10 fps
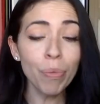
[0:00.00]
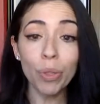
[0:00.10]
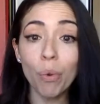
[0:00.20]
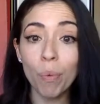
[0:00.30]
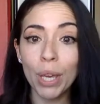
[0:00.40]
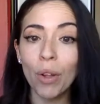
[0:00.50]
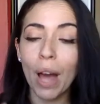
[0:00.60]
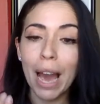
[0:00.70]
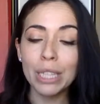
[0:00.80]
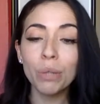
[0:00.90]
The Wheel,
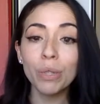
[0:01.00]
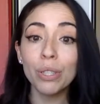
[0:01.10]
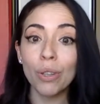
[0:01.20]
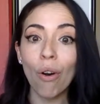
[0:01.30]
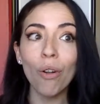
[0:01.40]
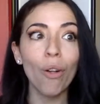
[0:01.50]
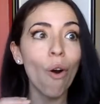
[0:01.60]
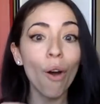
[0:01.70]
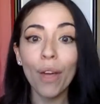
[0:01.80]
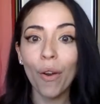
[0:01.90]
as a result,
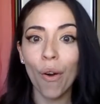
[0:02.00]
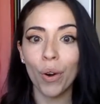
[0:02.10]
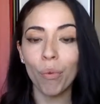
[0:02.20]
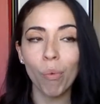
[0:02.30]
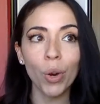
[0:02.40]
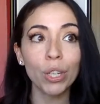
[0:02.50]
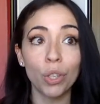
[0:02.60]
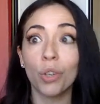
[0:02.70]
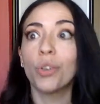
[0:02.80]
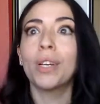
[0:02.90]
all that hard work
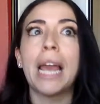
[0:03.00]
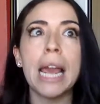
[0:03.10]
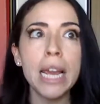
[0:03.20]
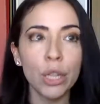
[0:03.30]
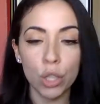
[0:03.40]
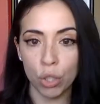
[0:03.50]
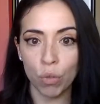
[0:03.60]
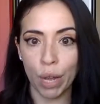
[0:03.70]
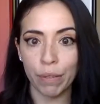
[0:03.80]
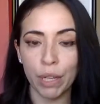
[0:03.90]
to create this new
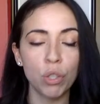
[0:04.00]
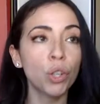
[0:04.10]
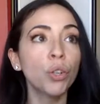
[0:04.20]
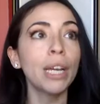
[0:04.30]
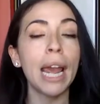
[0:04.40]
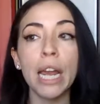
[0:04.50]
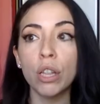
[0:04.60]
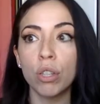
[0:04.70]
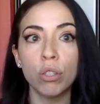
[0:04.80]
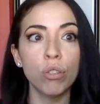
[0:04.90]
lifestyle, to
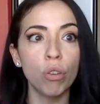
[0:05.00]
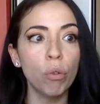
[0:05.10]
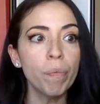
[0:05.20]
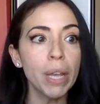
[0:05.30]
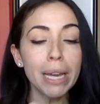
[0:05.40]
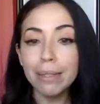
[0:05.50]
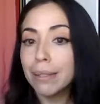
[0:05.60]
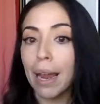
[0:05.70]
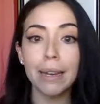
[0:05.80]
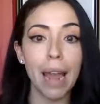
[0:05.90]
create this new
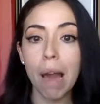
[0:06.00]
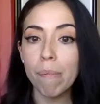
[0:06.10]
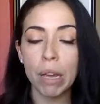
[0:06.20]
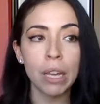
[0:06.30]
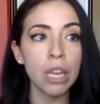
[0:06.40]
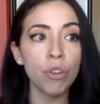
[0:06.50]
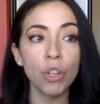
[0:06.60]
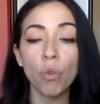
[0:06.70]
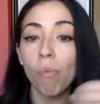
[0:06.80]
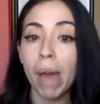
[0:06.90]
dynamic, either
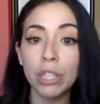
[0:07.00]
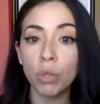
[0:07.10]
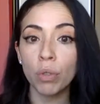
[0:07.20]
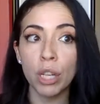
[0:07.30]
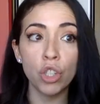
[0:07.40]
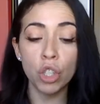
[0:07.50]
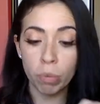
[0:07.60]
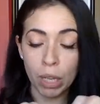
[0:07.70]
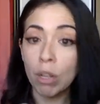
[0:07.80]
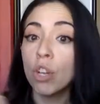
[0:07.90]
in your romantic
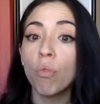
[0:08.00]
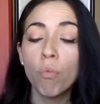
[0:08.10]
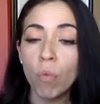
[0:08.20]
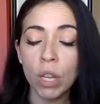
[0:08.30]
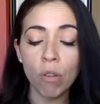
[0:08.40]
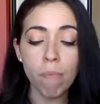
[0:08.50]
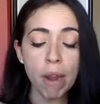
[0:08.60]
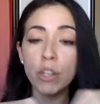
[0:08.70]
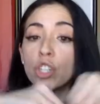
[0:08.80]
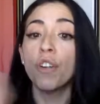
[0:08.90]
relationships, in your in your
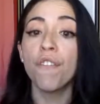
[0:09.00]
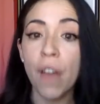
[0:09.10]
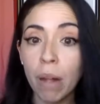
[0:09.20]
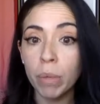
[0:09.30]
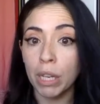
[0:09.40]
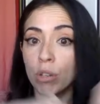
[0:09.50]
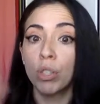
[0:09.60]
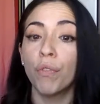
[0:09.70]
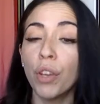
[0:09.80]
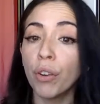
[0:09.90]
marriage, in your family, in your
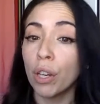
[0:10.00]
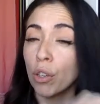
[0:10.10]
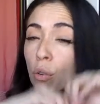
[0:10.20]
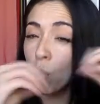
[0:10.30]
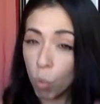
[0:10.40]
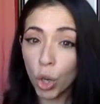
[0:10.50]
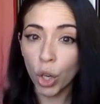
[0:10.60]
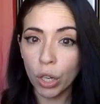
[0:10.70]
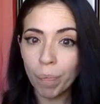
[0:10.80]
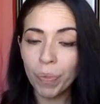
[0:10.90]
sphere, in your
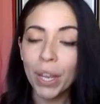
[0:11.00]
work.